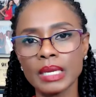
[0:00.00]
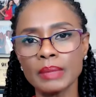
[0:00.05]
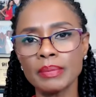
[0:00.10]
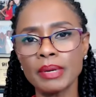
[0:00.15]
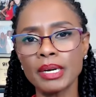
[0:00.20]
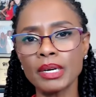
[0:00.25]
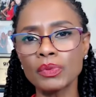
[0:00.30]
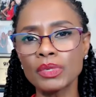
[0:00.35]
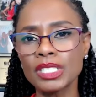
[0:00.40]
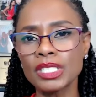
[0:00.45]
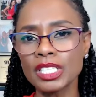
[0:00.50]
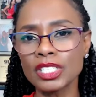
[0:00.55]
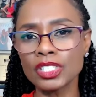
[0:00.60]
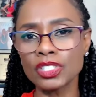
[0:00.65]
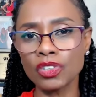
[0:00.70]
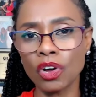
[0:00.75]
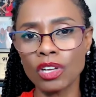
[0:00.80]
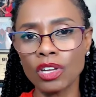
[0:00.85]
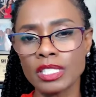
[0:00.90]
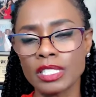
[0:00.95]
But it was
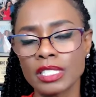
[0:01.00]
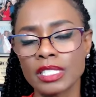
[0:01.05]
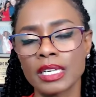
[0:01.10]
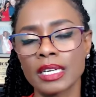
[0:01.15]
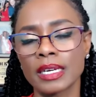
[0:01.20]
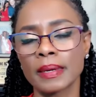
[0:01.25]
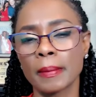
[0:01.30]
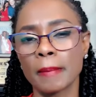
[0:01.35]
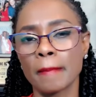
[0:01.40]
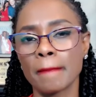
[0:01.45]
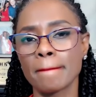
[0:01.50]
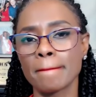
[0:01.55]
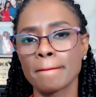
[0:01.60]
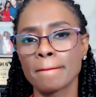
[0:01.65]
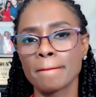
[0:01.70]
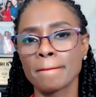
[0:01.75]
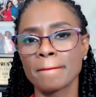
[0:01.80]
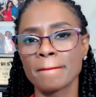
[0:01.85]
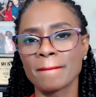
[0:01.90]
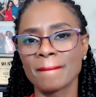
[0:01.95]
exhausting.
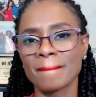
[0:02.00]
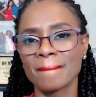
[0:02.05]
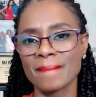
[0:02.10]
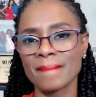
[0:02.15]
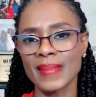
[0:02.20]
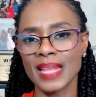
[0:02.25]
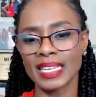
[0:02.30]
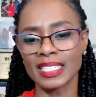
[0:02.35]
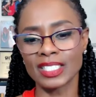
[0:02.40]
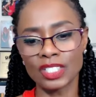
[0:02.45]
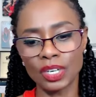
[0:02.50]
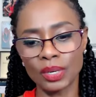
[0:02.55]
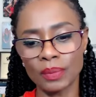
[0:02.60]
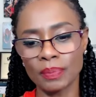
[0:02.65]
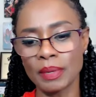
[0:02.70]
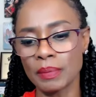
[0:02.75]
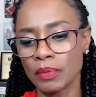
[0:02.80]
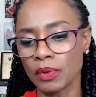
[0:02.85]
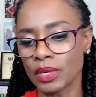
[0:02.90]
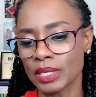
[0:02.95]
It took
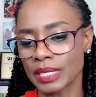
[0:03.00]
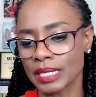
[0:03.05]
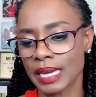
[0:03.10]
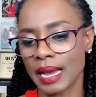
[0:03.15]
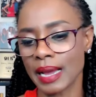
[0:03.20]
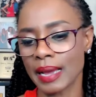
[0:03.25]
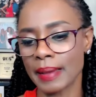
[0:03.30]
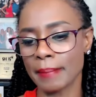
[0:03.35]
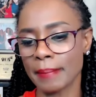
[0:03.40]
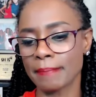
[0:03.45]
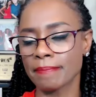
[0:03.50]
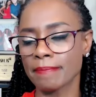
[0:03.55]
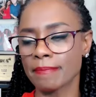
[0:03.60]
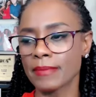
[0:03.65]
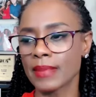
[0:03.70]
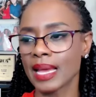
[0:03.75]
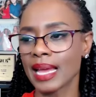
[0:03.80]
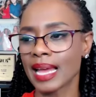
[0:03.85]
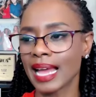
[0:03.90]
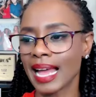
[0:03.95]
me more time,
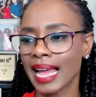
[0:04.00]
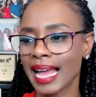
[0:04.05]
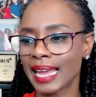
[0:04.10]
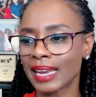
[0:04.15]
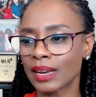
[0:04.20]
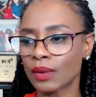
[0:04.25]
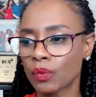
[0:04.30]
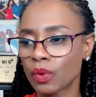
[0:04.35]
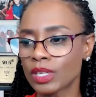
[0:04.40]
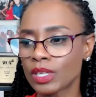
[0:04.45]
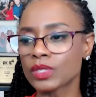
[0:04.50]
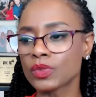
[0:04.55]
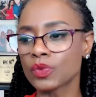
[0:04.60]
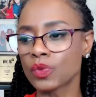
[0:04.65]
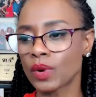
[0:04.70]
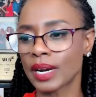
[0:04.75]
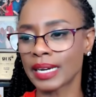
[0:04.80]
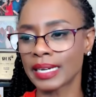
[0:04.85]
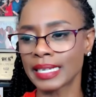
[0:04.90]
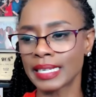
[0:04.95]
and it wasn't
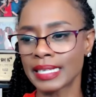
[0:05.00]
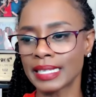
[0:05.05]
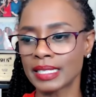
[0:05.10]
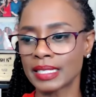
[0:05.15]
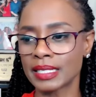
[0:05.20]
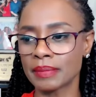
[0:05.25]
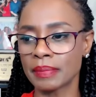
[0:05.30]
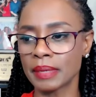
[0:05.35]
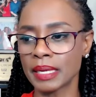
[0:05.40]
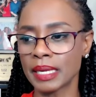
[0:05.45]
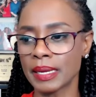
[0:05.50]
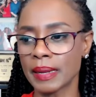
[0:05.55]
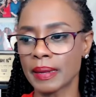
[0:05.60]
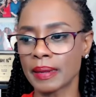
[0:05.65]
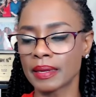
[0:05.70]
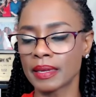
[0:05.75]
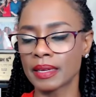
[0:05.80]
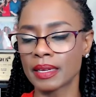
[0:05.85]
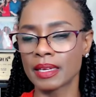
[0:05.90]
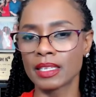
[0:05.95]
where I needed to be.
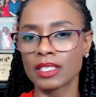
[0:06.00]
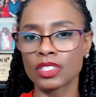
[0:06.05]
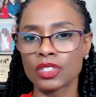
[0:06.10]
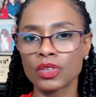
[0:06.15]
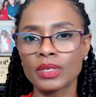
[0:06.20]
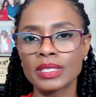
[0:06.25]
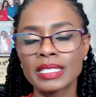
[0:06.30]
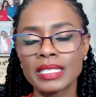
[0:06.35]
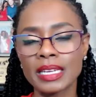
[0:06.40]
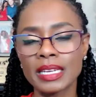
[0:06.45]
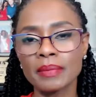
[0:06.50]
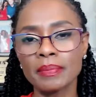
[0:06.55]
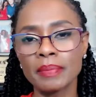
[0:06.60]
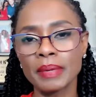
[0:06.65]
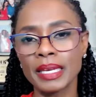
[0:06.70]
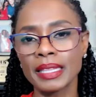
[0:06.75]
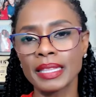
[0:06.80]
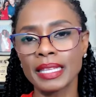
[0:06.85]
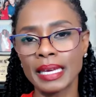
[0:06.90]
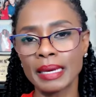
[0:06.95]
So instead of
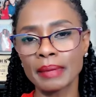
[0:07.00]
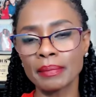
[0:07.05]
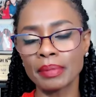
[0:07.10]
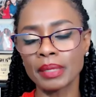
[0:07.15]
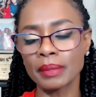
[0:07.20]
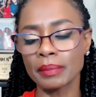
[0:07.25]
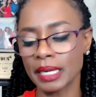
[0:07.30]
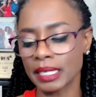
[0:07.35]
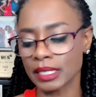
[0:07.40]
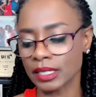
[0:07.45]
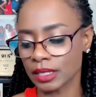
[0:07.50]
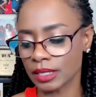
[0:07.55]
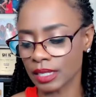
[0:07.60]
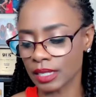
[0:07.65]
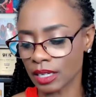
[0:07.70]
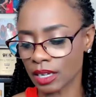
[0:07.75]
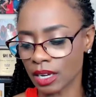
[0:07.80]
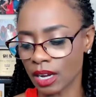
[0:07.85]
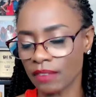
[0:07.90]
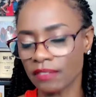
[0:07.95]
being the implementer
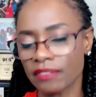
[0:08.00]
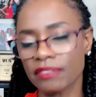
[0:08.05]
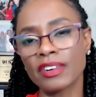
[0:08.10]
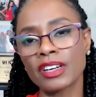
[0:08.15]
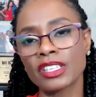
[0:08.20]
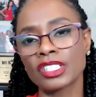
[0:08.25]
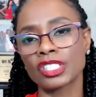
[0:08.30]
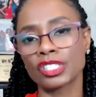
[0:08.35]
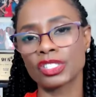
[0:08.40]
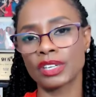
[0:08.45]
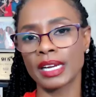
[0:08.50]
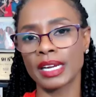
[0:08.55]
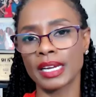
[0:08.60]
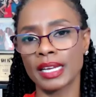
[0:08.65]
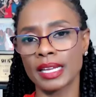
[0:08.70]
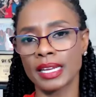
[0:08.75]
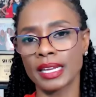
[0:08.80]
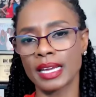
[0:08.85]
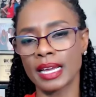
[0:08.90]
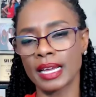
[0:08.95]
that got
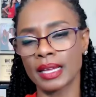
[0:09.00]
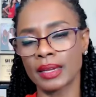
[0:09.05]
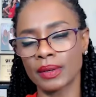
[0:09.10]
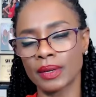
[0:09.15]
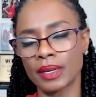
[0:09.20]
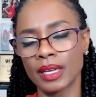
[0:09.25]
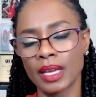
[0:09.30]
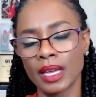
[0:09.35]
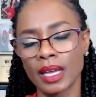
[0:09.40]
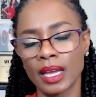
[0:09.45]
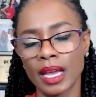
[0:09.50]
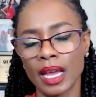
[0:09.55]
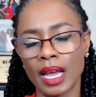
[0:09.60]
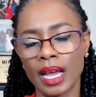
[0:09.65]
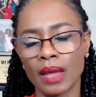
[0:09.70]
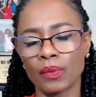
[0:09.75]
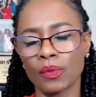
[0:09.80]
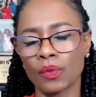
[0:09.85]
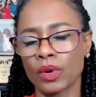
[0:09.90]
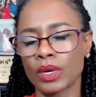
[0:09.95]
frustrated and
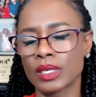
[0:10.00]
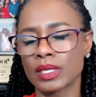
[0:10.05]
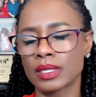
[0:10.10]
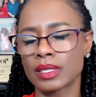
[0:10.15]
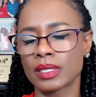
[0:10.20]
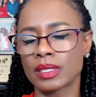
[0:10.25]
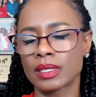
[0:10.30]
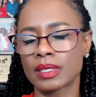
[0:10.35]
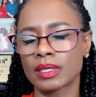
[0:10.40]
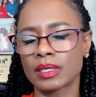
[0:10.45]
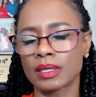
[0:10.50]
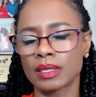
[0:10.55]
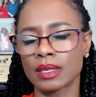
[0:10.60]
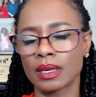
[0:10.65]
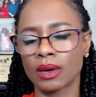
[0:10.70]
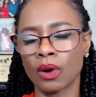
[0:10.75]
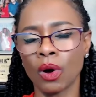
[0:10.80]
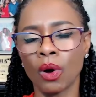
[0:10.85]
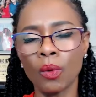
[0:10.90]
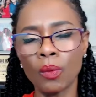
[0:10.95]
was
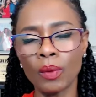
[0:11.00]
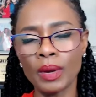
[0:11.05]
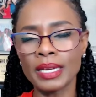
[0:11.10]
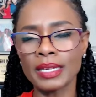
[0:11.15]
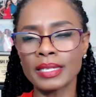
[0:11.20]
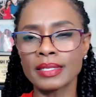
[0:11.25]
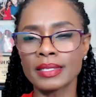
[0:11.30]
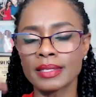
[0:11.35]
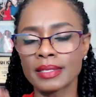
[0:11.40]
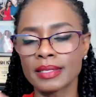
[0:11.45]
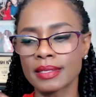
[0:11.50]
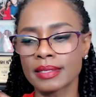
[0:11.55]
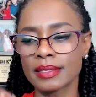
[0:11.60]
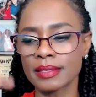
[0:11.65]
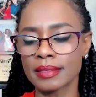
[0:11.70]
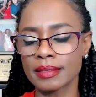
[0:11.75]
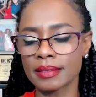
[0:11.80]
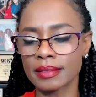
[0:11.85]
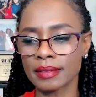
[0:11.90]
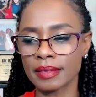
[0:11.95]
always
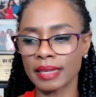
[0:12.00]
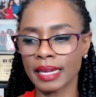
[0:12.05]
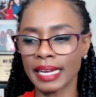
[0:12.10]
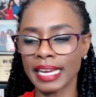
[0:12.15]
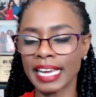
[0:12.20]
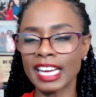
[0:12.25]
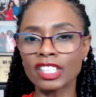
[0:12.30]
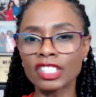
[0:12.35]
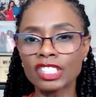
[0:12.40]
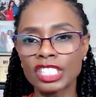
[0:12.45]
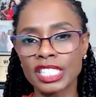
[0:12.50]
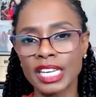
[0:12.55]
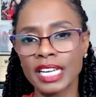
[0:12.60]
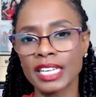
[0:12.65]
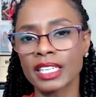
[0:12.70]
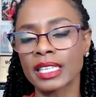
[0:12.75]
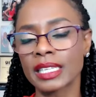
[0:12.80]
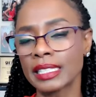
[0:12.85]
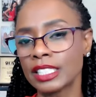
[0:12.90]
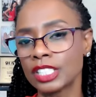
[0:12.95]
like
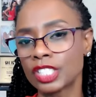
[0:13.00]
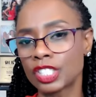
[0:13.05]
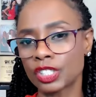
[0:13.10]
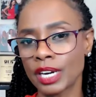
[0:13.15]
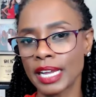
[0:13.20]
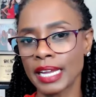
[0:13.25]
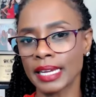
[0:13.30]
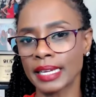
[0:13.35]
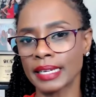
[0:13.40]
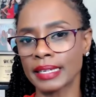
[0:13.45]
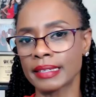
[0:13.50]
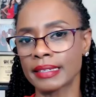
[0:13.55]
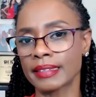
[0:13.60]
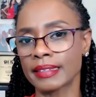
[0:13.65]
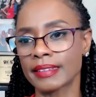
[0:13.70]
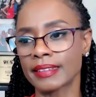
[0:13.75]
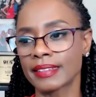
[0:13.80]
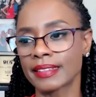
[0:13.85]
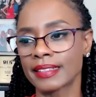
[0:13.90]
energetically drained,